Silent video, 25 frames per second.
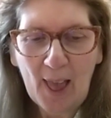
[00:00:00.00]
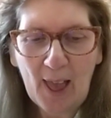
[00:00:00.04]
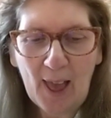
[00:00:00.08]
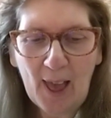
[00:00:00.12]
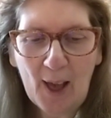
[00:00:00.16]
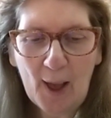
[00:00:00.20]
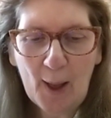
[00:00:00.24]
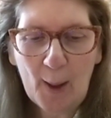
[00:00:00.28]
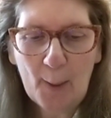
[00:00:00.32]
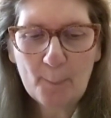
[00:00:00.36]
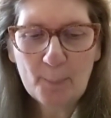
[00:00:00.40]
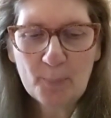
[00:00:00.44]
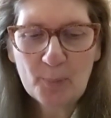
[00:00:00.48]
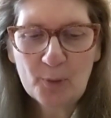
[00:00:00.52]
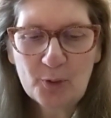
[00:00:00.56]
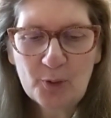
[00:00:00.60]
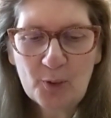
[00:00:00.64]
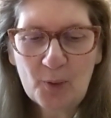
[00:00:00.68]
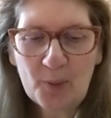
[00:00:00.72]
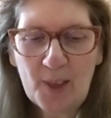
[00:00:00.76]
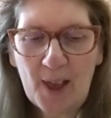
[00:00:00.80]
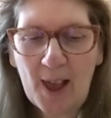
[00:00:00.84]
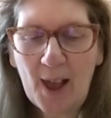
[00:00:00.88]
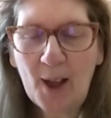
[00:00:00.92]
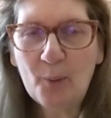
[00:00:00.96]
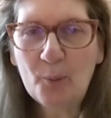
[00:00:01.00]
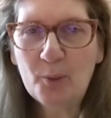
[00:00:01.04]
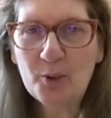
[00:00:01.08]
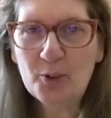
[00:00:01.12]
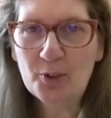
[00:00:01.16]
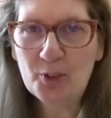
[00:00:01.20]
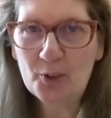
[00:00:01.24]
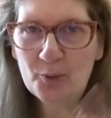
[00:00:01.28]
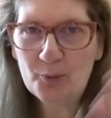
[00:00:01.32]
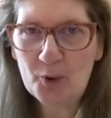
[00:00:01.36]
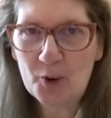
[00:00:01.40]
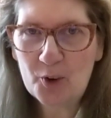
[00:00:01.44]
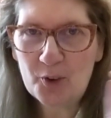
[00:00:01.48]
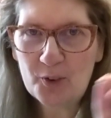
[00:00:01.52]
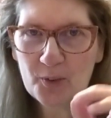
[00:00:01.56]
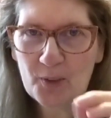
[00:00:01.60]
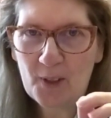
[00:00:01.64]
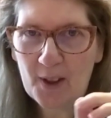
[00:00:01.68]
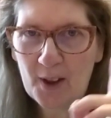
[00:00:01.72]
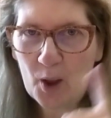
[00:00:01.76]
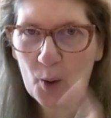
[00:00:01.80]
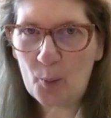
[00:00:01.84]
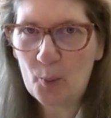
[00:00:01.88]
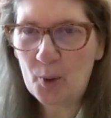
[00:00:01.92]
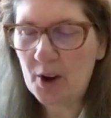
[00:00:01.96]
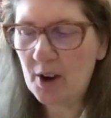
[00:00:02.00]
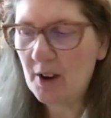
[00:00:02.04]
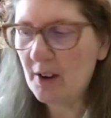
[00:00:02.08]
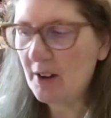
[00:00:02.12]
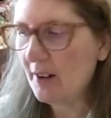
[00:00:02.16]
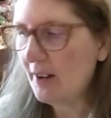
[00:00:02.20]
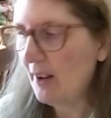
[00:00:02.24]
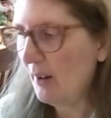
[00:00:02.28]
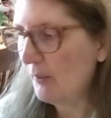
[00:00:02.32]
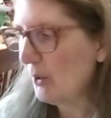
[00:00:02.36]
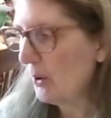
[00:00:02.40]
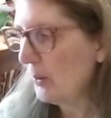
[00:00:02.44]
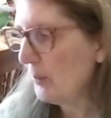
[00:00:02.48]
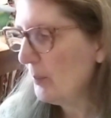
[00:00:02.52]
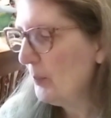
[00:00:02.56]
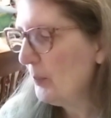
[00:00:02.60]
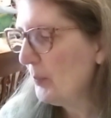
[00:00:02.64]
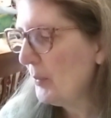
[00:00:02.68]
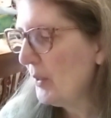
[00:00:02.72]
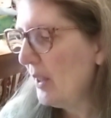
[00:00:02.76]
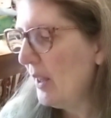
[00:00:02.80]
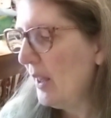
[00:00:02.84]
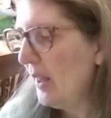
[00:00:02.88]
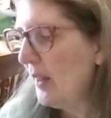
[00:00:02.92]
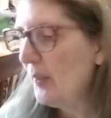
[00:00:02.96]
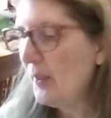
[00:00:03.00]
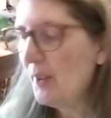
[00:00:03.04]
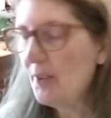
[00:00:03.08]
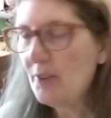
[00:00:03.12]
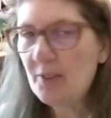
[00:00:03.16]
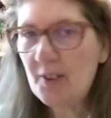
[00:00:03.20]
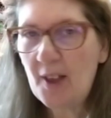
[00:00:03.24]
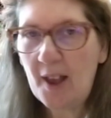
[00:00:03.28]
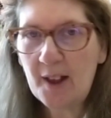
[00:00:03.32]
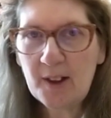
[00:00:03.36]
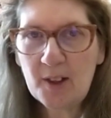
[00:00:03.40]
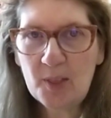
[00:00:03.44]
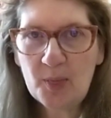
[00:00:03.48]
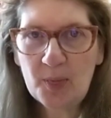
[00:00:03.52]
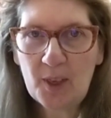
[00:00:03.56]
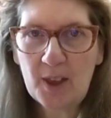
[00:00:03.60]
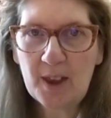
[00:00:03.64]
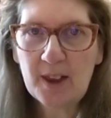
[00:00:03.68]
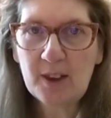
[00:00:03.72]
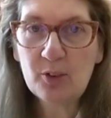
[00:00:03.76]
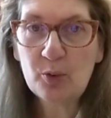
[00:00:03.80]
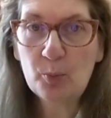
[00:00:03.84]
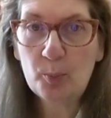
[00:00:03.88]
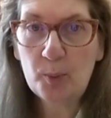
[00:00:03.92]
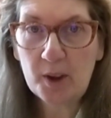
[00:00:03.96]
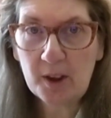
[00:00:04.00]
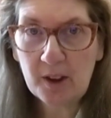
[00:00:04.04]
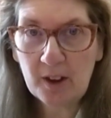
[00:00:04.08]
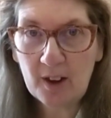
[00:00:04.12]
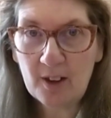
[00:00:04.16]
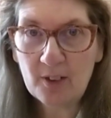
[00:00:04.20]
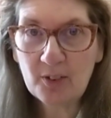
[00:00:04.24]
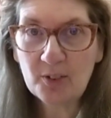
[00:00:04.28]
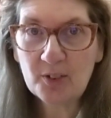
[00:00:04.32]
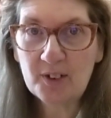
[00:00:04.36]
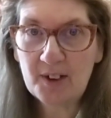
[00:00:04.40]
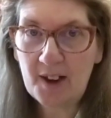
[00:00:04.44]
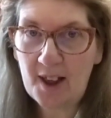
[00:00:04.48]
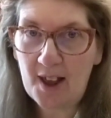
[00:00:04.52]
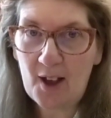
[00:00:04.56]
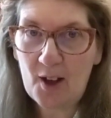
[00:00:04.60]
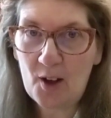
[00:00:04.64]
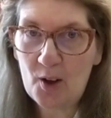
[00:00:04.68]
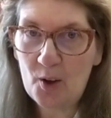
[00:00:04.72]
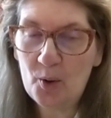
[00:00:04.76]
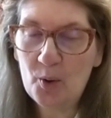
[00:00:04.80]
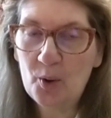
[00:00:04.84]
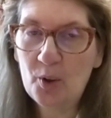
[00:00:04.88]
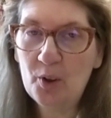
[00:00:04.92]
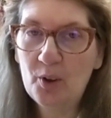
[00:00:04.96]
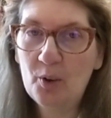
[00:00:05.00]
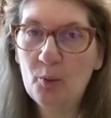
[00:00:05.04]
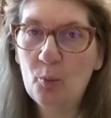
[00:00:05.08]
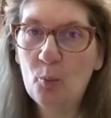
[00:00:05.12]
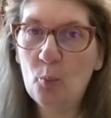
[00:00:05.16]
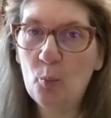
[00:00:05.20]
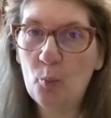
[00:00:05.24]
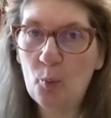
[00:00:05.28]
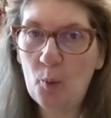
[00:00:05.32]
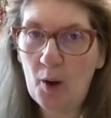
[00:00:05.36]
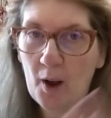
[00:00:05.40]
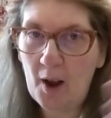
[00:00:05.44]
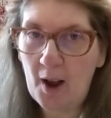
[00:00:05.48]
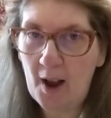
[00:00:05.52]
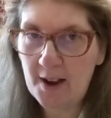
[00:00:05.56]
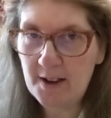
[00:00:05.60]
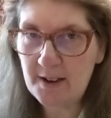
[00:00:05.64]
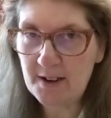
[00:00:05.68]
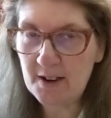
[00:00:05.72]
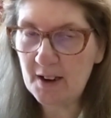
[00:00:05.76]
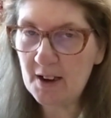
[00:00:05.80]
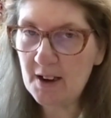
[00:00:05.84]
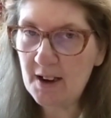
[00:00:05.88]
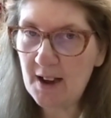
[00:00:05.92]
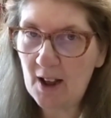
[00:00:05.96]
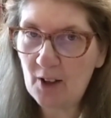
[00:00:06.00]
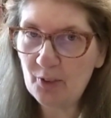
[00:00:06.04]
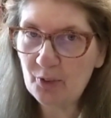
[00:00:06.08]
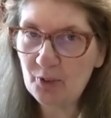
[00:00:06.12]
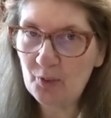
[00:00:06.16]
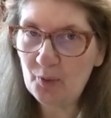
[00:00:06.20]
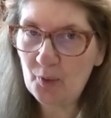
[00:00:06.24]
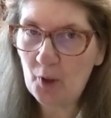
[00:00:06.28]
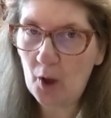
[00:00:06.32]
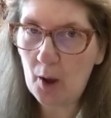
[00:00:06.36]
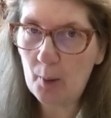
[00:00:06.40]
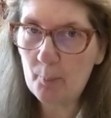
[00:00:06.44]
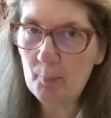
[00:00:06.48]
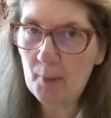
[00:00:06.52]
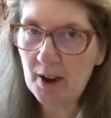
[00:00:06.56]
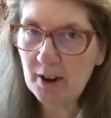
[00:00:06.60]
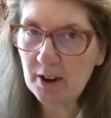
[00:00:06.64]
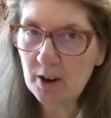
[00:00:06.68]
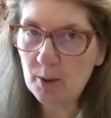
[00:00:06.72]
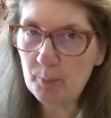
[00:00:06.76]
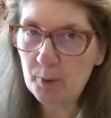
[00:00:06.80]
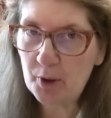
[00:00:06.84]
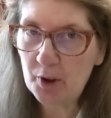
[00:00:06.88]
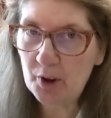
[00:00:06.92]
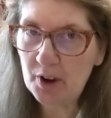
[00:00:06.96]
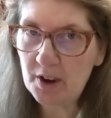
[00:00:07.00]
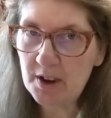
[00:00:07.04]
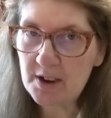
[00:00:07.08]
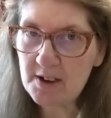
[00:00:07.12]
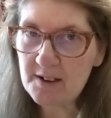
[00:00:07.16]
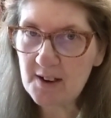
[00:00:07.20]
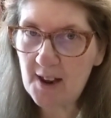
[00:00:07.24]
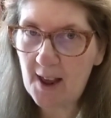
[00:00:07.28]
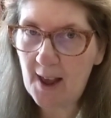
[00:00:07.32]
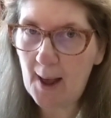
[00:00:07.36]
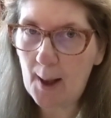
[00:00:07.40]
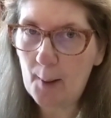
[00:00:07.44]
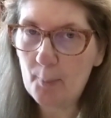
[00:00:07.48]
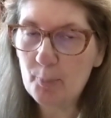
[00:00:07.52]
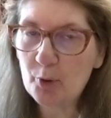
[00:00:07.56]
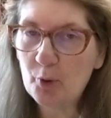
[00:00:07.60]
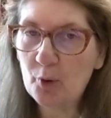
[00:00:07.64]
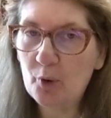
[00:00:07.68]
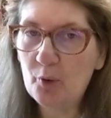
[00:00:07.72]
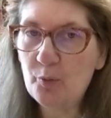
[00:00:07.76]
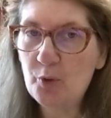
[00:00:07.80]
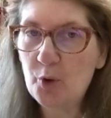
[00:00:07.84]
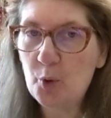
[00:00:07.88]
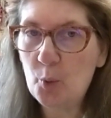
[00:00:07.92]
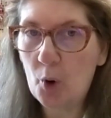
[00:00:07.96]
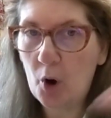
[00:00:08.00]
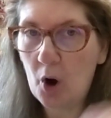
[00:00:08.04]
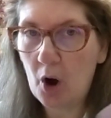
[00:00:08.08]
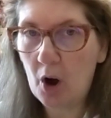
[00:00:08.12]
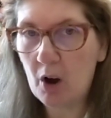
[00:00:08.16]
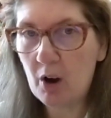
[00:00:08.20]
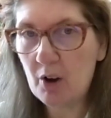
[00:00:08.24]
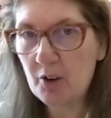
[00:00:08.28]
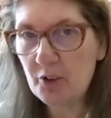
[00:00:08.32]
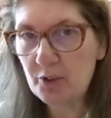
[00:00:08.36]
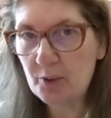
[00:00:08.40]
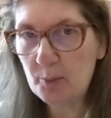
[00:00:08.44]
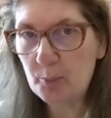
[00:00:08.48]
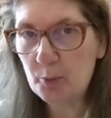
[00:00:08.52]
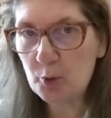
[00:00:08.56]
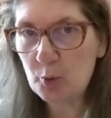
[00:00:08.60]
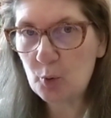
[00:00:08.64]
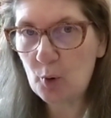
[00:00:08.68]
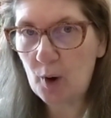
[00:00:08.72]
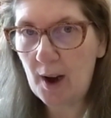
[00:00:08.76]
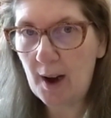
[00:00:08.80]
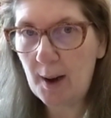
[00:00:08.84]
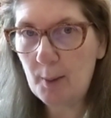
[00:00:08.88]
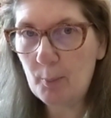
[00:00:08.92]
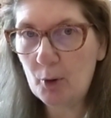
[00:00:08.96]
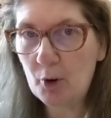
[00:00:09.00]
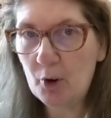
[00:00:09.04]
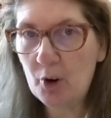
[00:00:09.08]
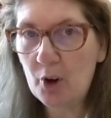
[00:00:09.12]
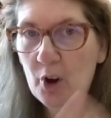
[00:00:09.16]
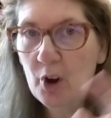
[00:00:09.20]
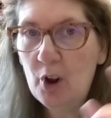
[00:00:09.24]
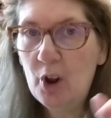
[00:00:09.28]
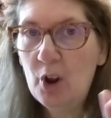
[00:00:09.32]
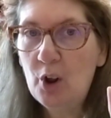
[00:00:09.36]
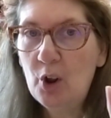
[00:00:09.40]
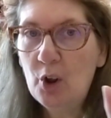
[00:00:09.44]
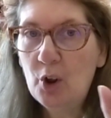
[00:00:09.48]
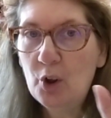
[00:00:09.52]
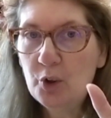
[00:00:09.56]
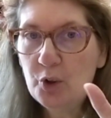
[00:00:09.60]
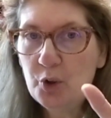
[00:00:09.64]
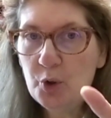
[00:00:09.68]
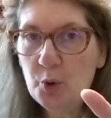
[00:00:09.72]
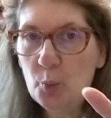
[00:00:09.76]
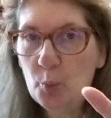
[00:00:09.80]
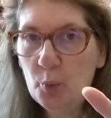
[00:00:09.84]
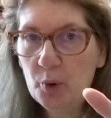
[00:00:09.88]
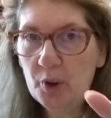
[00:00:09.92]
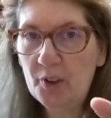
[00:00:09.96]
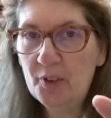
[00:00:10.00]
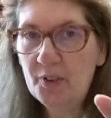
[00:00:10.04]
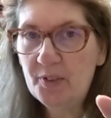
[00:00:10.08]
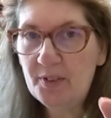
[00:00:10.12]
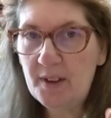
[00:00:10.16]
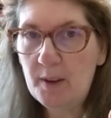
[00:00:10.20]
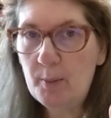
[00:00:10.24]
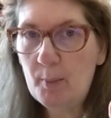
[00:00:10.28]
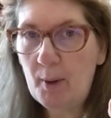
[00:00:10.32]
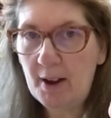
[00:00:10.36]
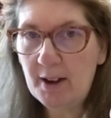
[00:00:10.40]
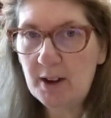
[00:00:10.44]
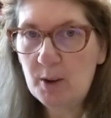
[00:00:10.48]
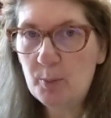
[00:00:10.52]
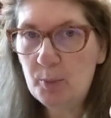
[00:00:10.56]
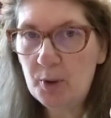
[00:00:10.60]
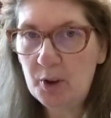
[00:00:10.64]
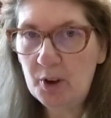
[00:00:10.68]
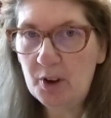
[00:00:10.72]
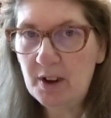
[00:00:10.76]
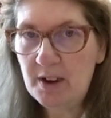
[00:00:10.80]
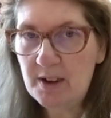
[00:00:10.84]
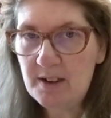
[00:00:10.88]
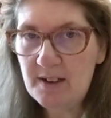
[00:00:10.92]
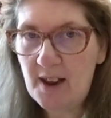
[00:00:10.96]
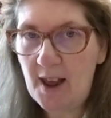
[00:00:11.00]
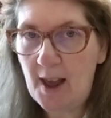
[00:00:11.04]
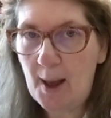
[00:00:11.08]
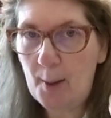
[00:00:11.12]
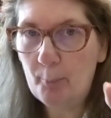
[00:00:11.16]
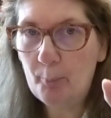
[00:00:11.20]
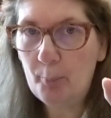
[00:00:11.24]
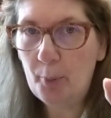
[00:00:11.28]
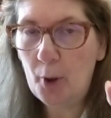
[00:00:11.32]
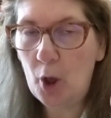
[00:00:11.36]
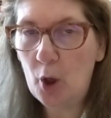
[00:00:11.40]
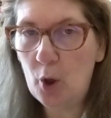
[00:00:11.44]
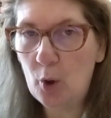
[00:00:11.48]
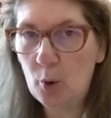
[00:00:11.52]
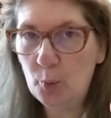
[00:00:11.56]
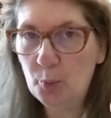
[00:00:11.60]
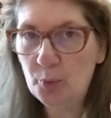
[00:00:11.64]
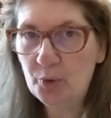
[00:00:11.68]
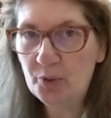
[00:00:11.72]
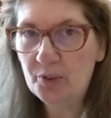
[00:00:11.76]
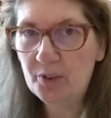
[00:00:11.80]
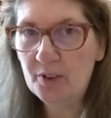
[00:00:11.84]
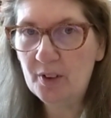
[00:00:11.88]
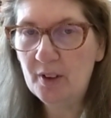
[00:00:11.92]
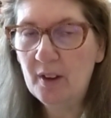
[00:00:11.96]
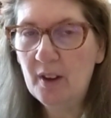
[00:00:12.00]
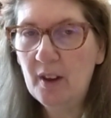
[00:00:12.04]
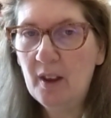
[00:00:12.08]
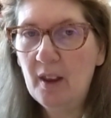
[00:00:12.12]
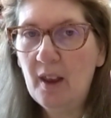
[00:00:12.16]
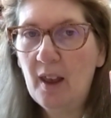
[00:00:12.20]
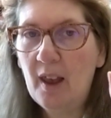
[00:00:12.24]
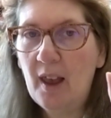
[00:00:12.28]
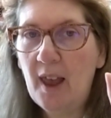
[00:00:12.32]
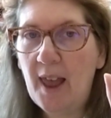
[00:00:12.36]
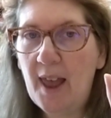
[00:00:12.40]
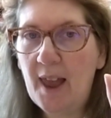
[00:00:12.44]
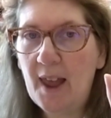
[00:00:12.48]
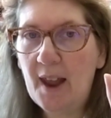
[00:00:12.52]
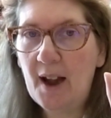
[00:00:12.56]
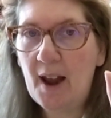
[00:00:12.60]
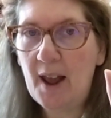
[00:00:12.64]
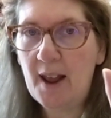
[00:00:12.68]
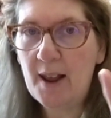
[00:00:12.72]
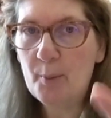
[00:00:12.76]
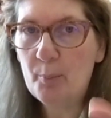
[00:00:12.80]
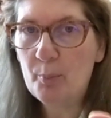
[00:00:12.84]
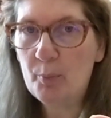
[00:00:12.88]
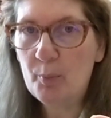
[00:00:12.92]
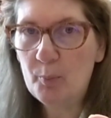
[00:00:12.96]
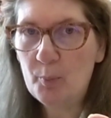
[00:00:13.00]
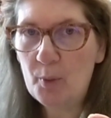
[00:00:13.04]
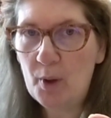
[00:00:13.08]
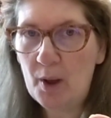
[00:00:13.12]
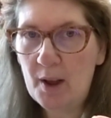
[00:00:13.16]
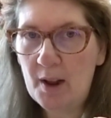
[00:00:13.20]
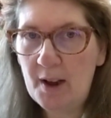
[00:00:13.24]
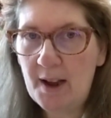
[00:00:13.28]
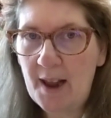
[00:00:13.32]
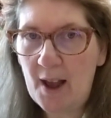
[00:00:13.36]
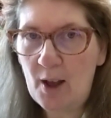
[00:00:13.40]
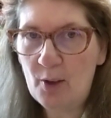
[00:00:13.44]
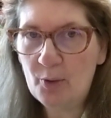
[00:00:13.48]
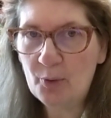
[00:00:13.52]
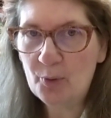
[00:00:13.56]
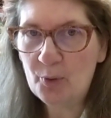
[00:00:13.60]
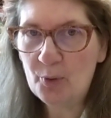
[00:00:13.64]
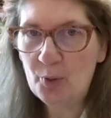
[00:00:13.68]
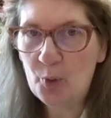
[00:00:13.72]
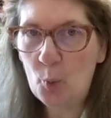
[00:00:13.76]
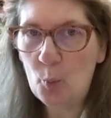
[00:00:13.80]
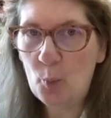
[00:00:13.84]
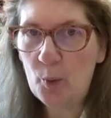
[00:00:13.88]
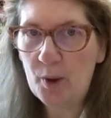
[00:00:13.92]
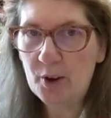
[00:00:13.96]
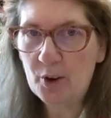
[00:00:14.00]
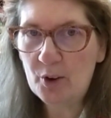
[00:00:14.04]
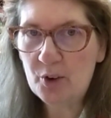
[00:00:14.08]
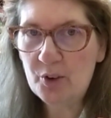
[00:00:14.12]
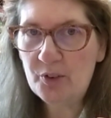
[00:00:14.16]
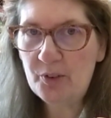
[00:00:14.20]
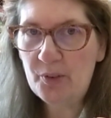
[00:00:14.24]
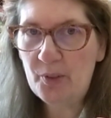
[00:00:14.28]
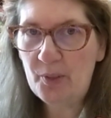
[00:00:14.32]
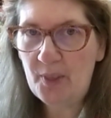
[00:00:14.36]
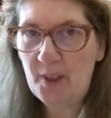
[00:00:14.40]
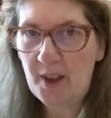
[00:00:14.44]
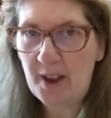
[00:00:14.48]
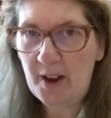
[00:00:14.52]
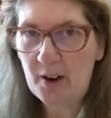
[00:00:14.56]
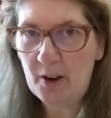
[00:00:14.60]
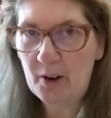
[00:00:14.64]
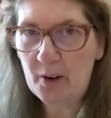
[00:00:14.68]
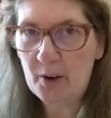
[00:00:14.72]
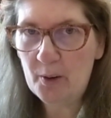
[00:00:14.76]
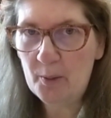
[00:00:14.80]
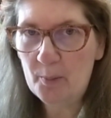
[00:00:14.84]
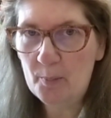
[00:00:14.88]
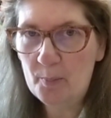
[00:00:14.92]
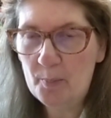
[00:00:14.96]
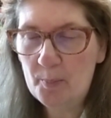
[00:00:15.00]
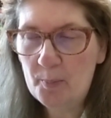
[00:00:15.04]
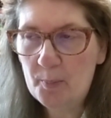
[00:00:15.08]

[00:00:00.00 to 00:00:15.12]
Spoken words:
So that was the first thing I wanted to cover. The second thing is, because now I did announce on my community tab, so if you are a subscriber, you will see my community tab posts, and I announced the winners there.